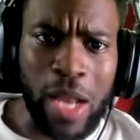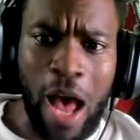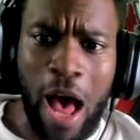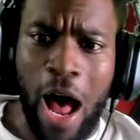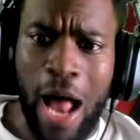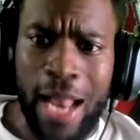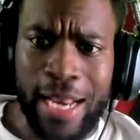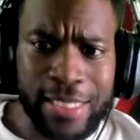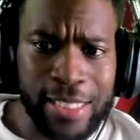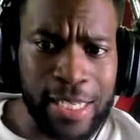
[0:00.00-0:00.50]

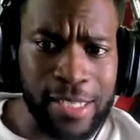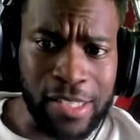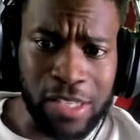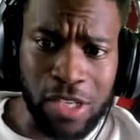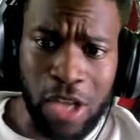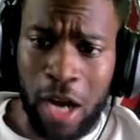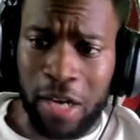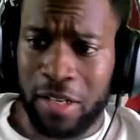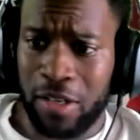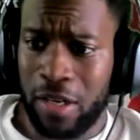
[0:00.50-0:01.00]
honestly, it's
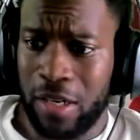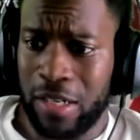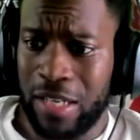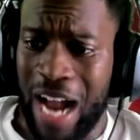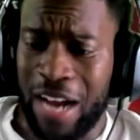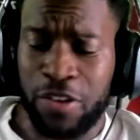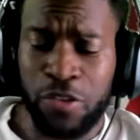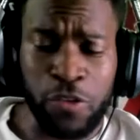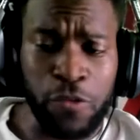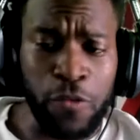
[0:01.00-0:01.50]
the
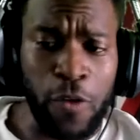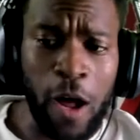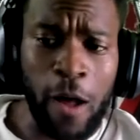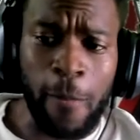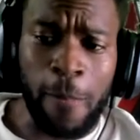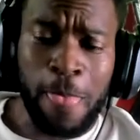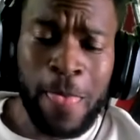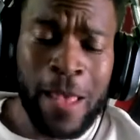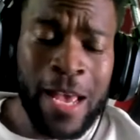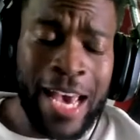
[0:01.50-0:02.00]
doctor's
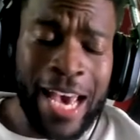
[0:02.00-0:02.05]
fault.